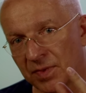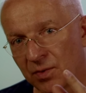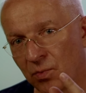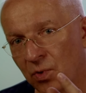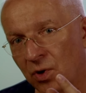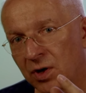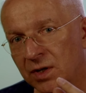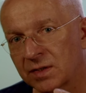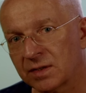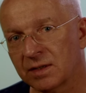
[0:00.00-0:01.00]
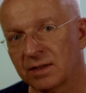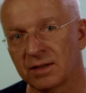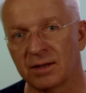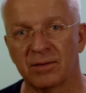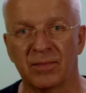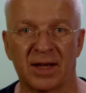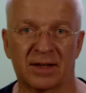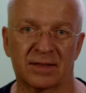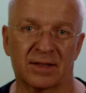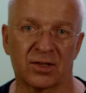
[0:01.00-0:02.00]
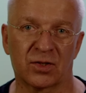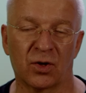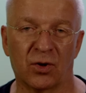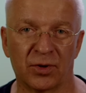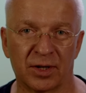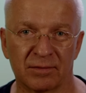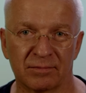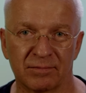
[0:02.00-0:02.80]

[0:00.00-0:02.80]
The voice makes the story.